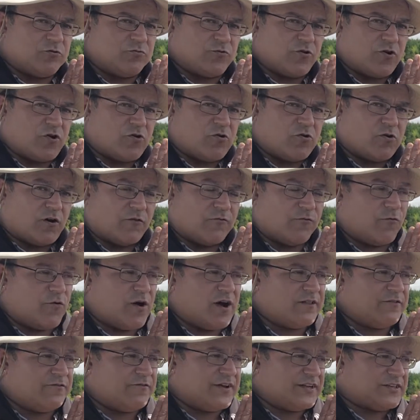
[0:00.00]
row of
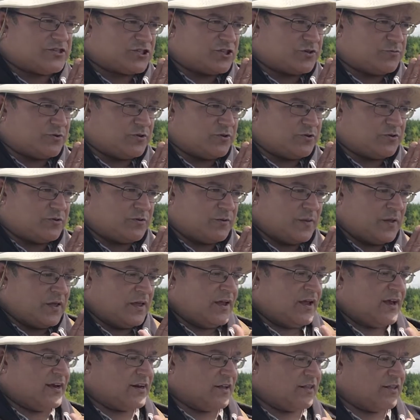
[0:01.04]
one vegetable
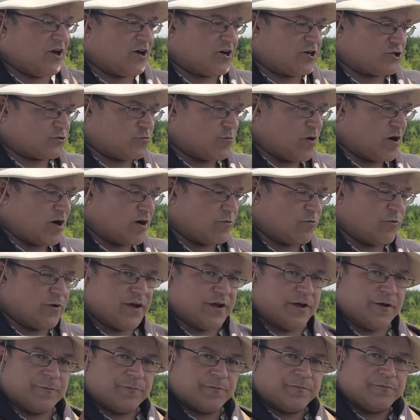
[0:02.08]
in a large
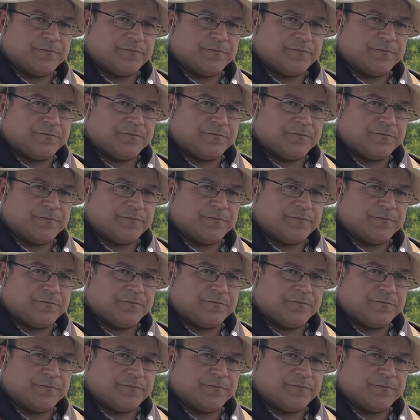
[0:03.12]
walkway,